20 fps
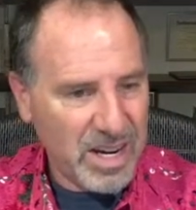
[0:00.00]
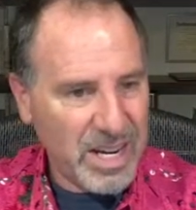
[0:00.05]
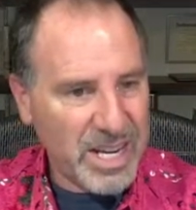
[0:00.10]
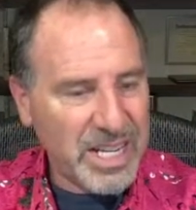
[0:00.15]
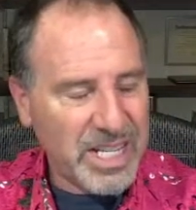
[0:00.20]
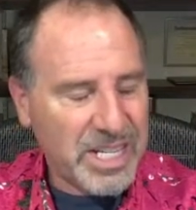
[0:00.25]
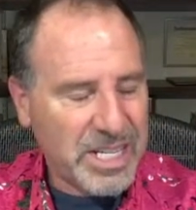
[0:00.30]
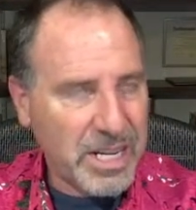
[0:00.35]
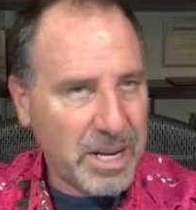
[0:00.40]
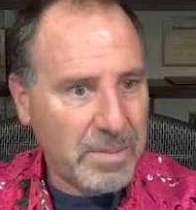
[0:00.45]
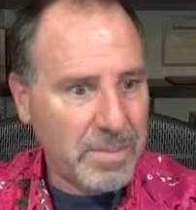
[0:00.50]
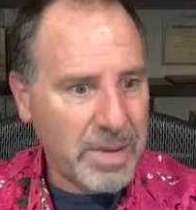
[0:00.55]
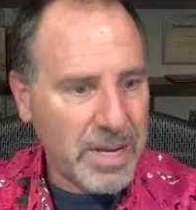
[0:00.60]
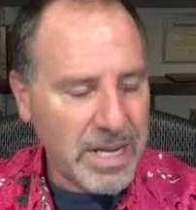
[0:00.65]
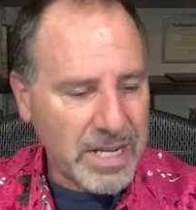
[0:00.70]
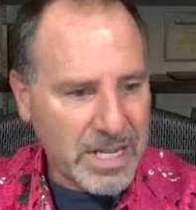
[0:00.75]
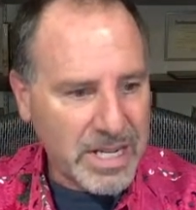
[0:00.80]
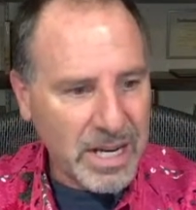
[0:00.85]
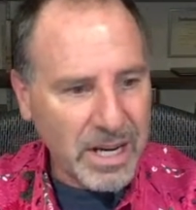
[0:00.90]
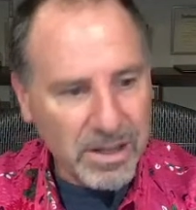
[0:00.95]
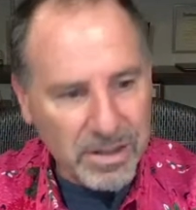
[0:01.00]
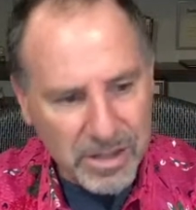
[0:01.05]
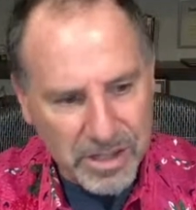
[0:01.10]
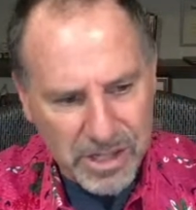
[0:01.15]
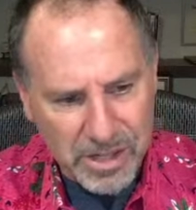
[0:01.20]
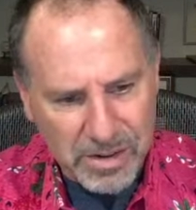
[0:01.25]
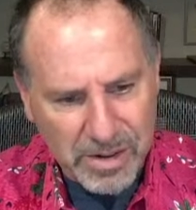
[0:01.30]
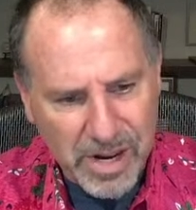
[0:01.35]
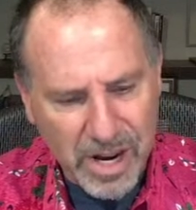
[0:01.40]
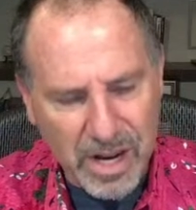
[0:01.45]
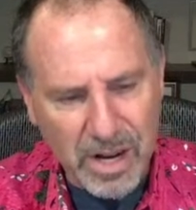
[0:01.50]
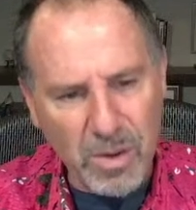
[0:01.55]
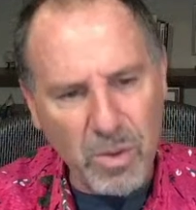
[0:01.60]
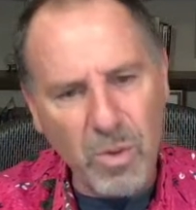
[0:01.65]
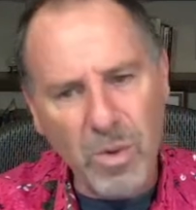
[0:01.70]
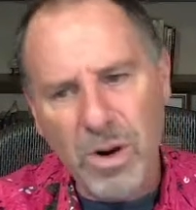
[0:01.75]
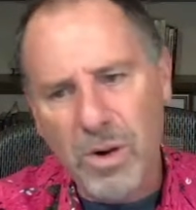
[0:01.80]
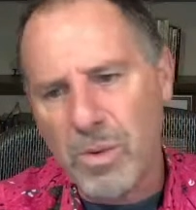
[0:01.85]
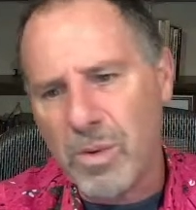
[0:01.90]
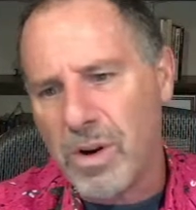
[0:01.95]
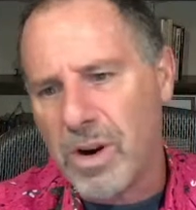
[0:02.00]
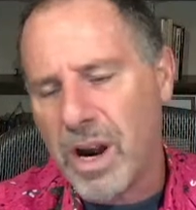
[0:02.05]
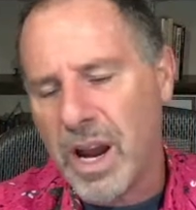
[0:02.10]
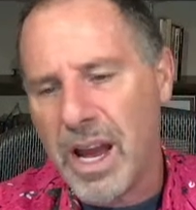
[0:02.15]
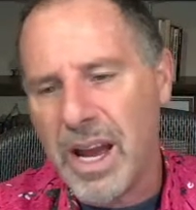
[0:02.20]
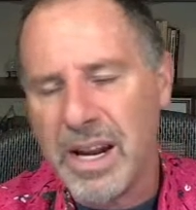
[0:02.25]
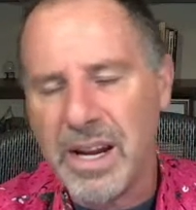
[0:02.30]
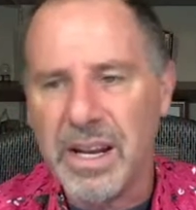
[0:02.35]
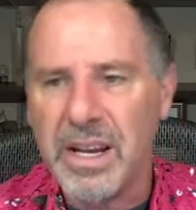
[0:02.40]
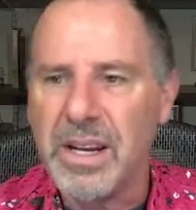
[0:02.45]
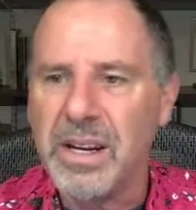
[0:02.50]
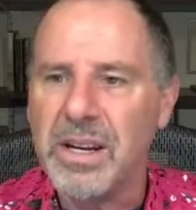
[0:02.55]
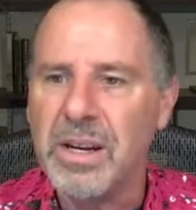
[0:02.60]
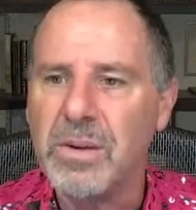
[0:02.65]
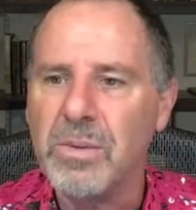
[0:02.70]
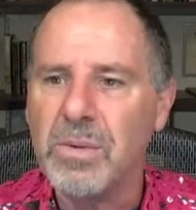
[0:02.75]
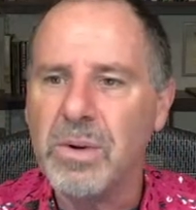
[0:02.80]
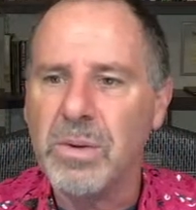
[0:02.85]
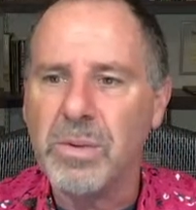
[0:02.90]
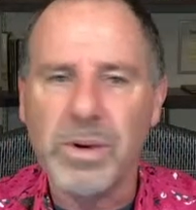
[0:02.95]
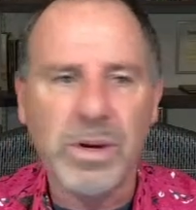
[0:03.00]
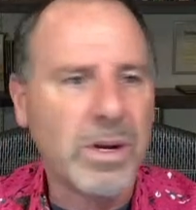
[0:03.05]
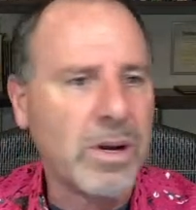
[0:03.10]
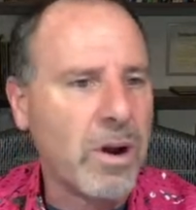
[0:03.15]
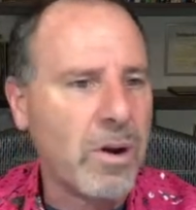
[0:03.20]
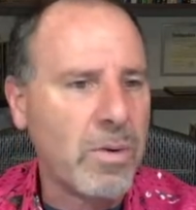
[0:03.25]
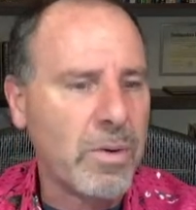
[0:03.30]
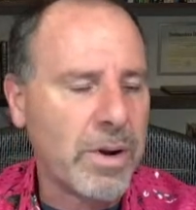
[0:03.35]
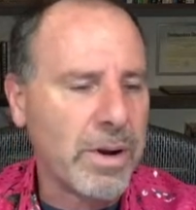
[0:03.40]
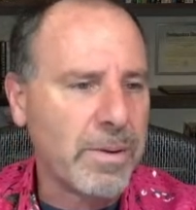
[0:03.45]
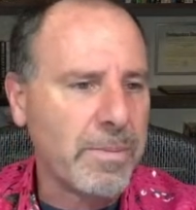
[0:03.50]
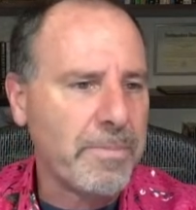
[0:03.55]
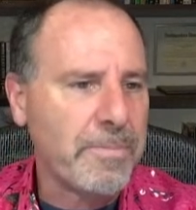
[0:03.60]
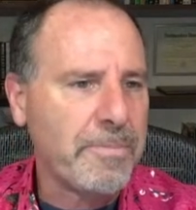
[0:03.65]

it tells you kind of where we're headed and where we're going.